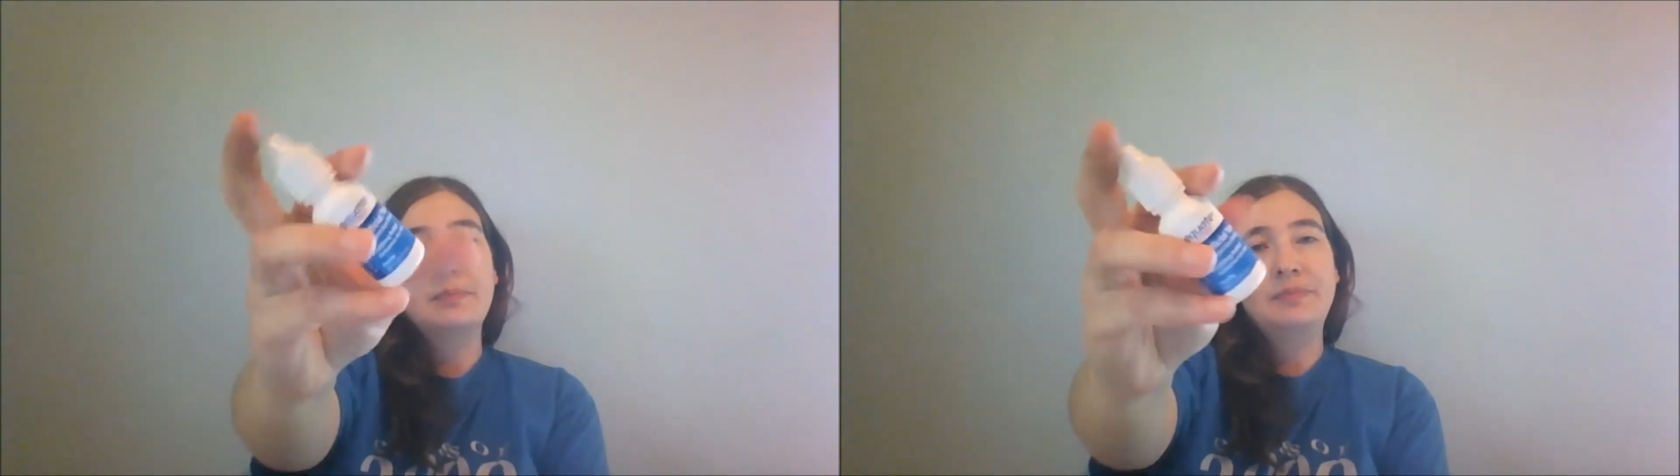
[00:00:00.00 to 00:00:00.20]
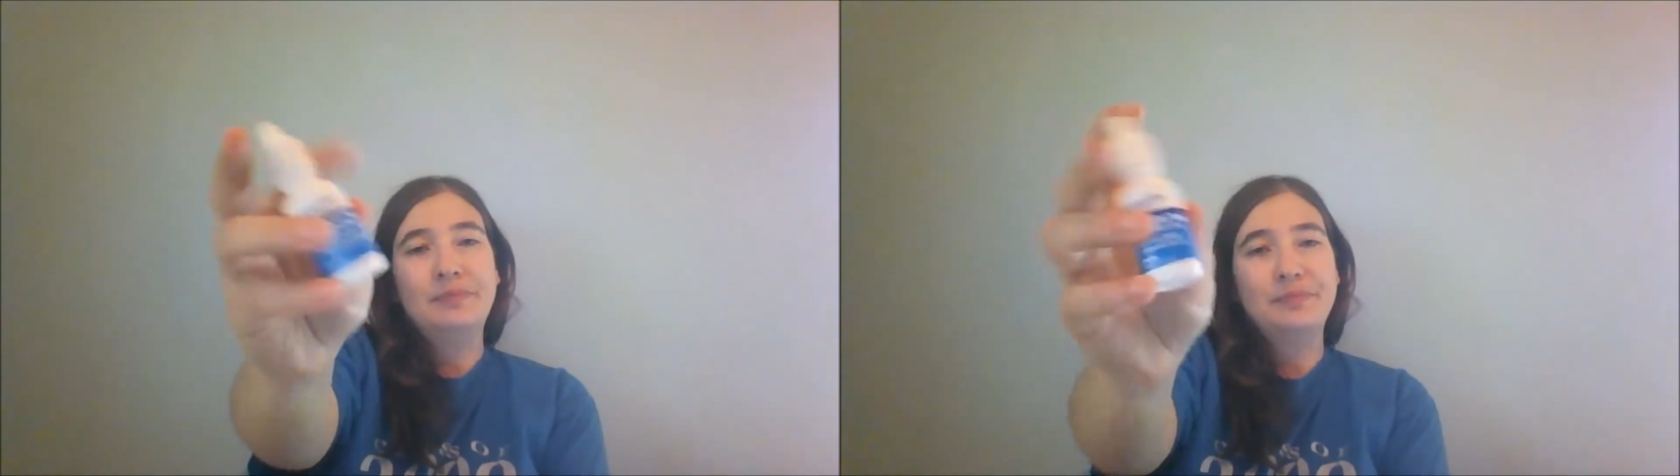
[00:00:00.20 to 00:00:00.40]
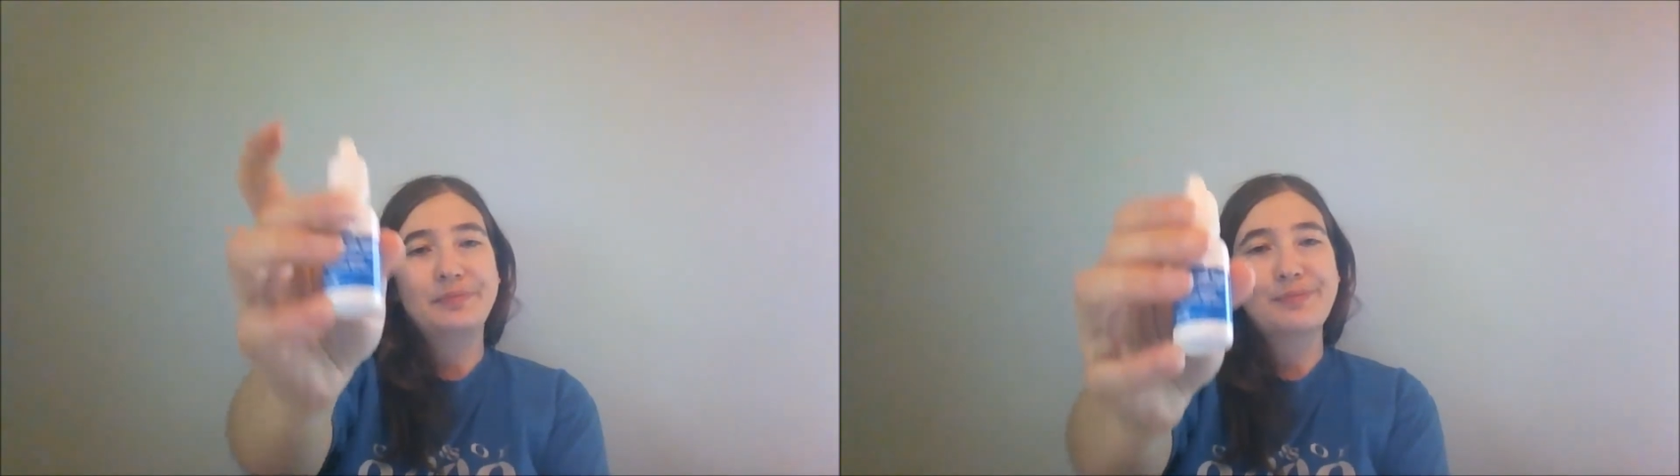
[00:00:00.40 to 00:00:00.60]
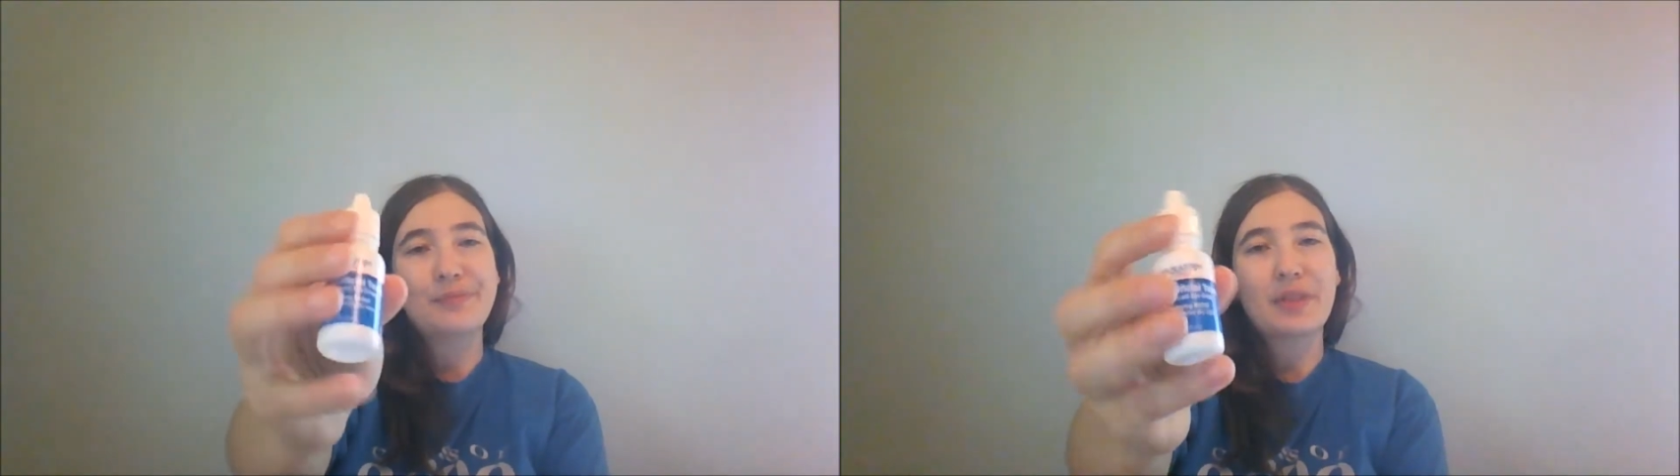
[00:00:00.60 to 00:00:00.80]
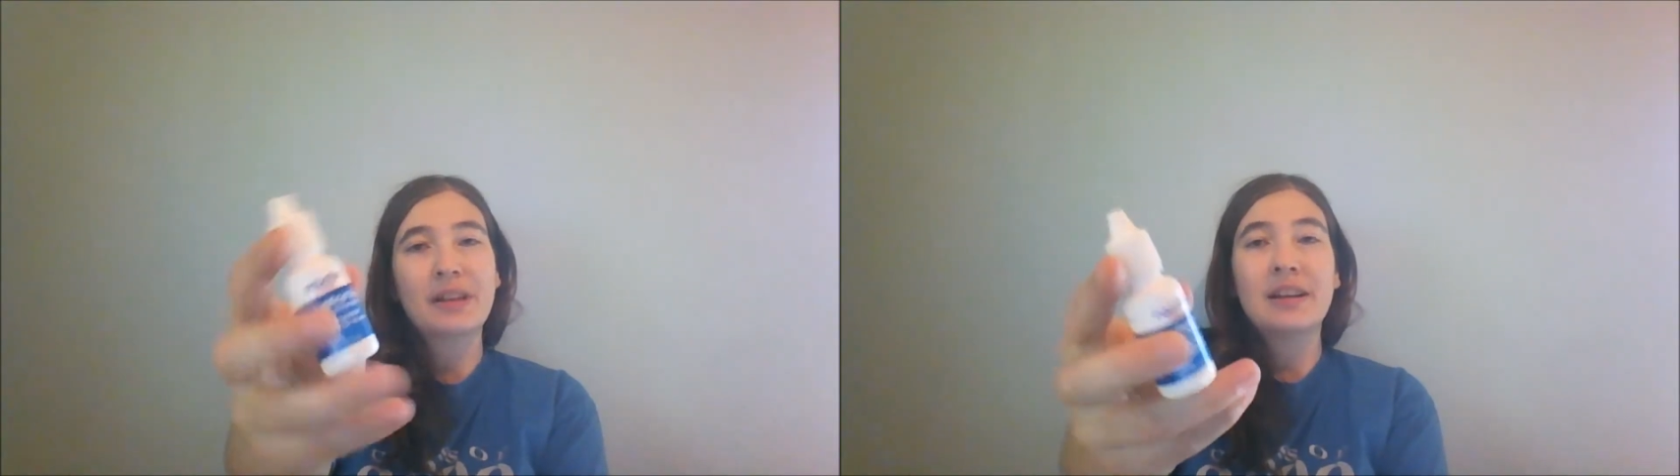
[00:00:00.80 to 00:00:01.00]
I
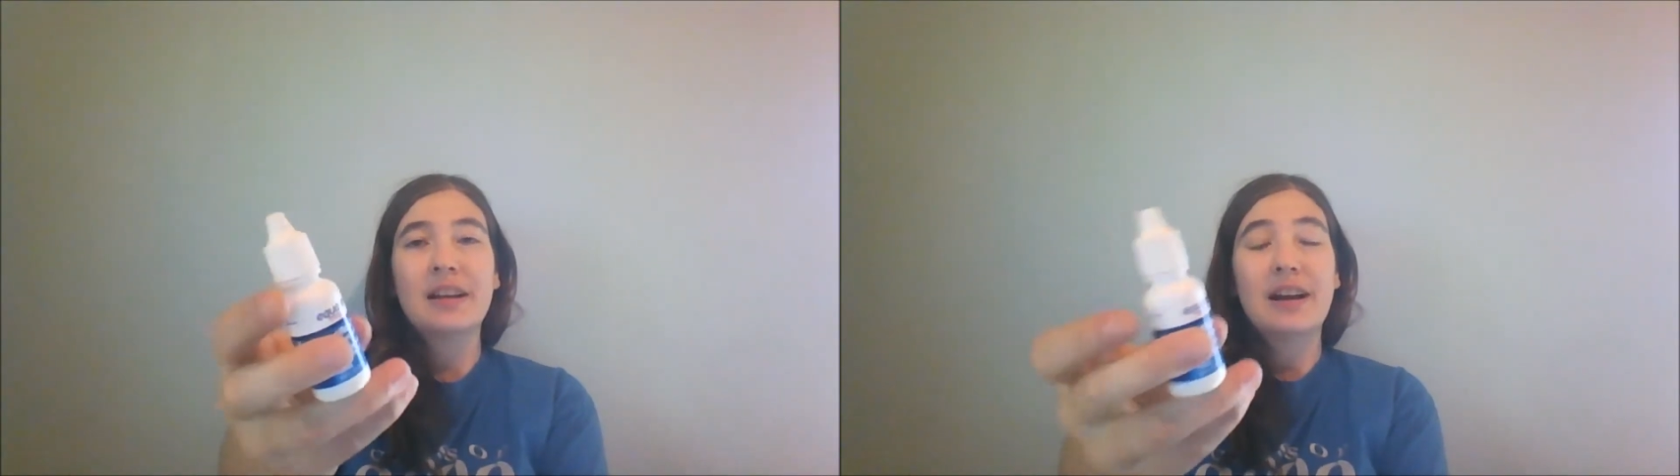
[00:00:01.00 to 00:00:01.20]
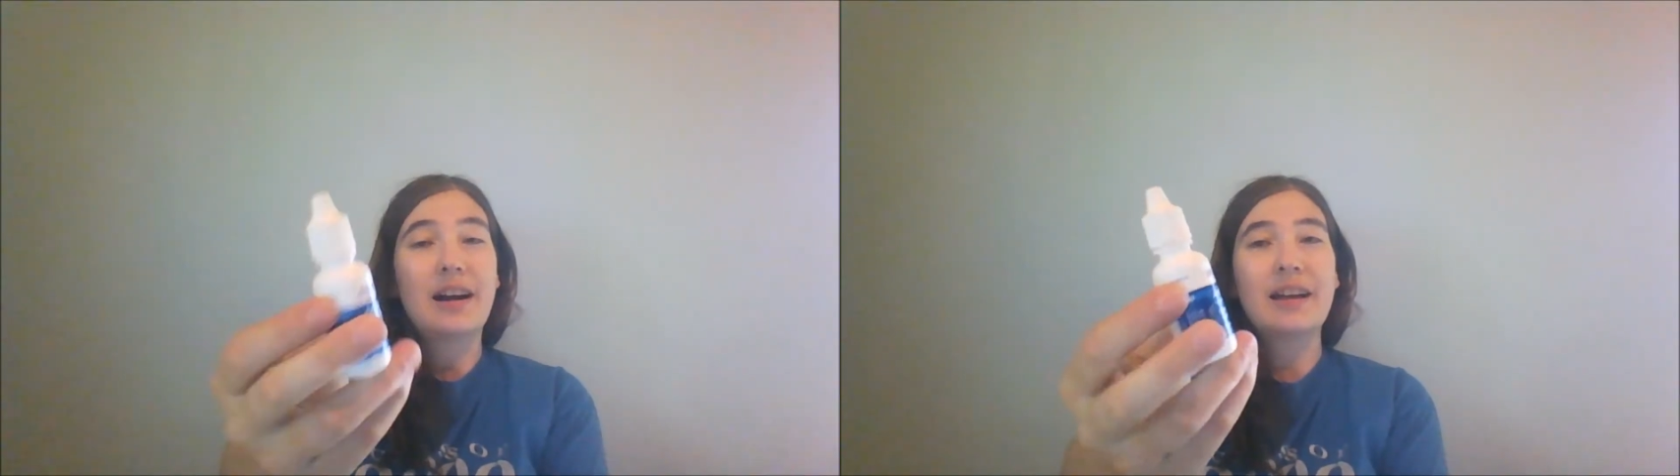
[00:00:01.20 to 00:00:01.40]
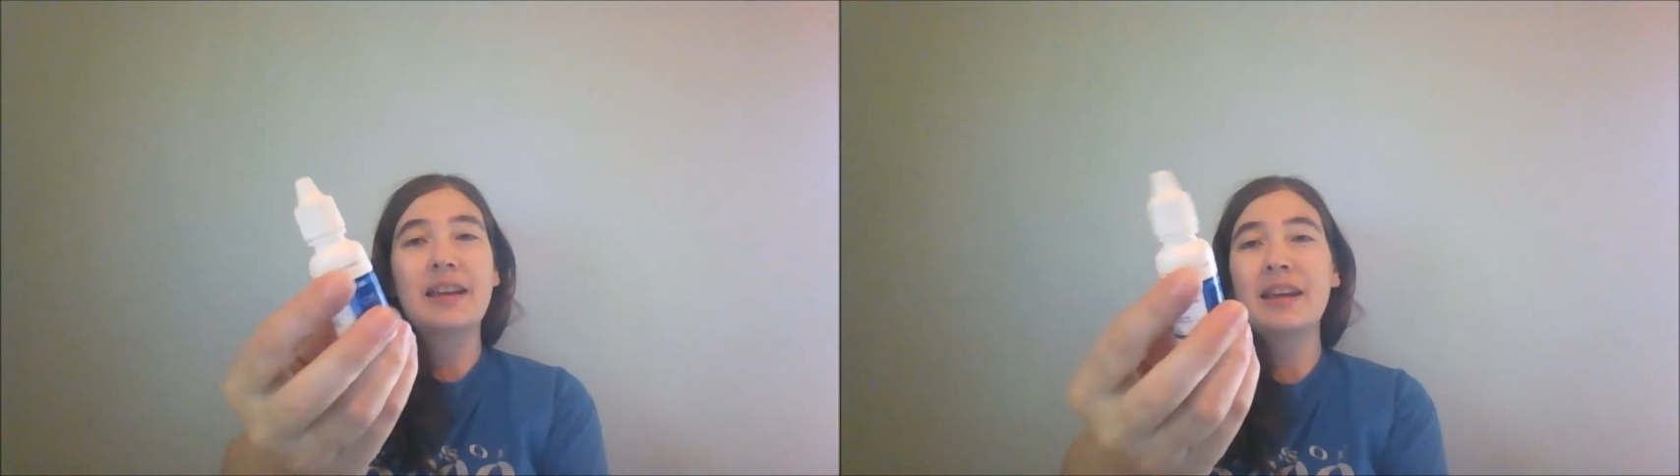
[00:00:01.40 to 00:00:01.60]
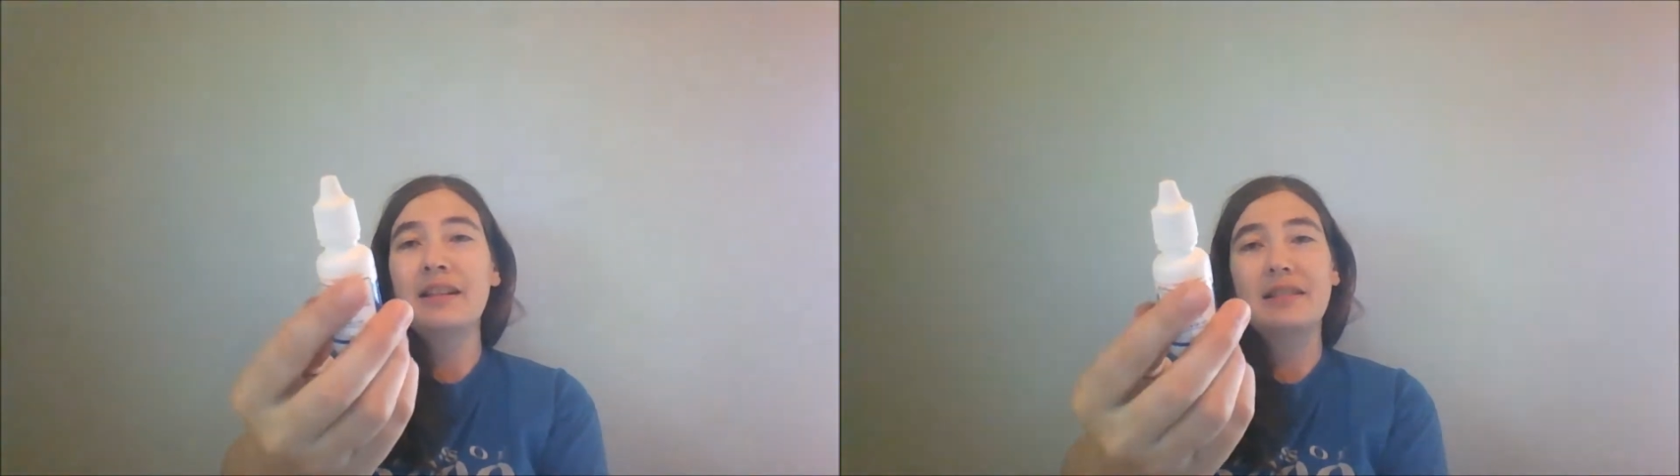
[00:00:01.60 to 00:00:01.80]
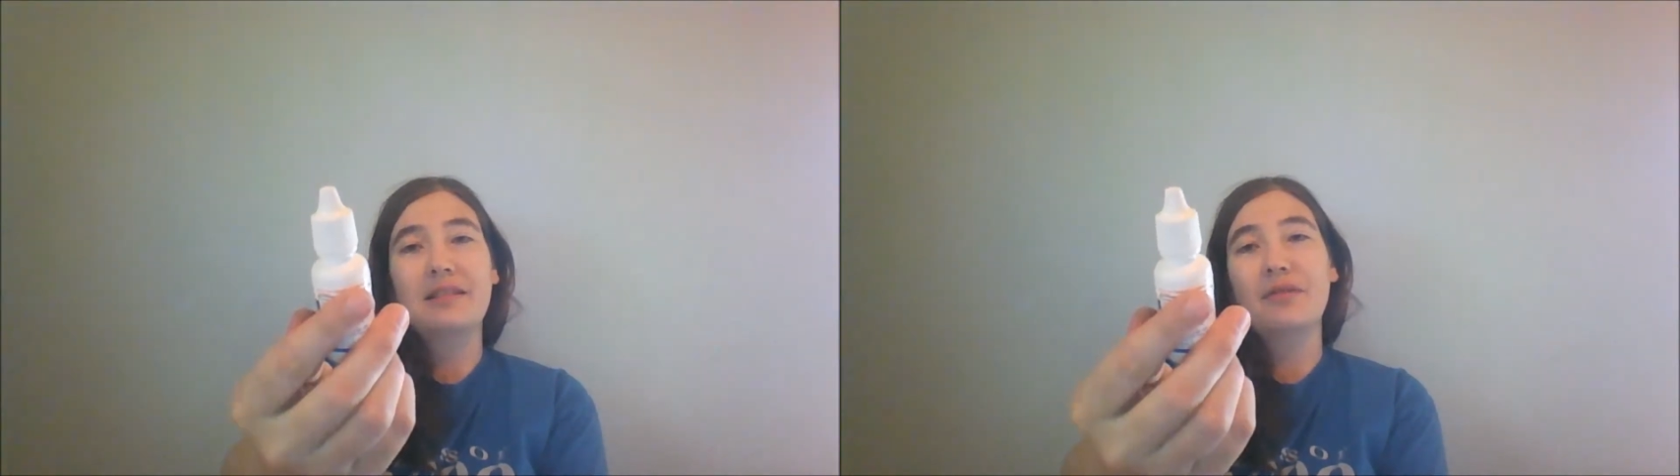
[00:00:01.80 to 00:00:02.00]

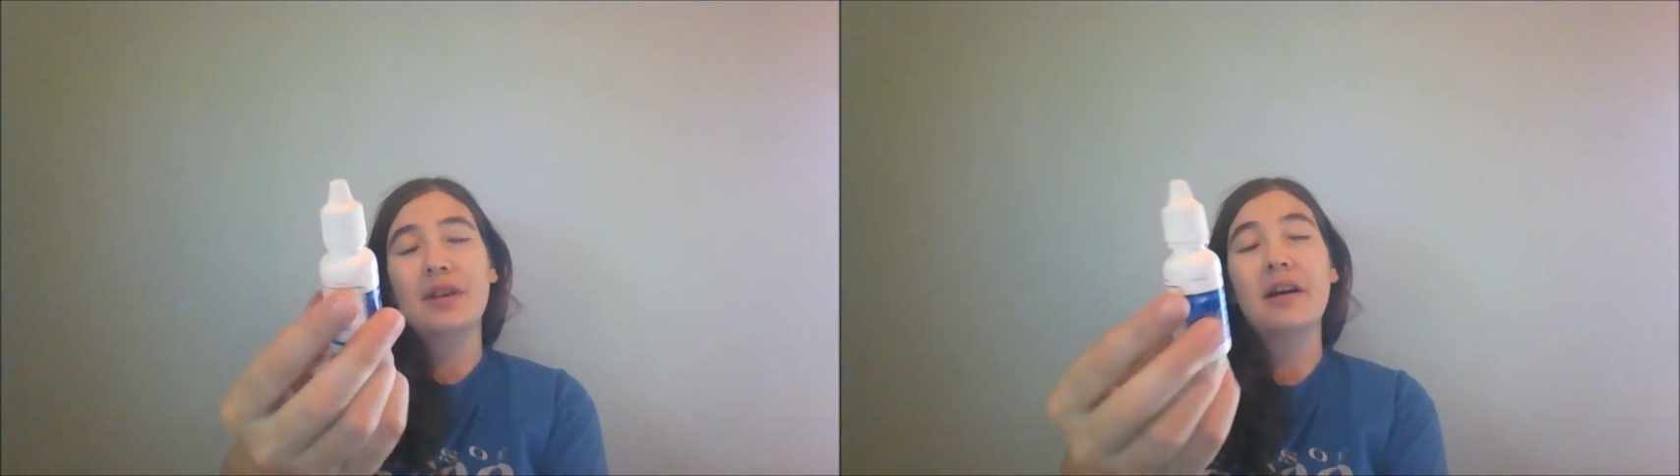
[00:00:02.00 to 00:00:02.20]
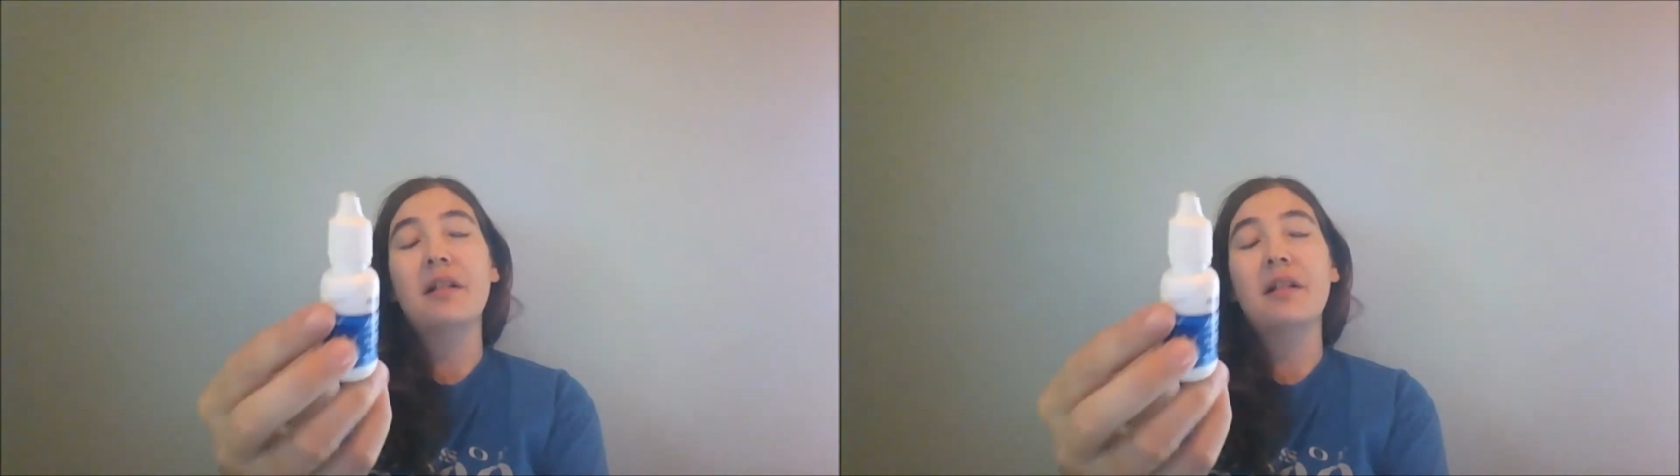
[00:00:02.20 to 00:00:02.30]
can't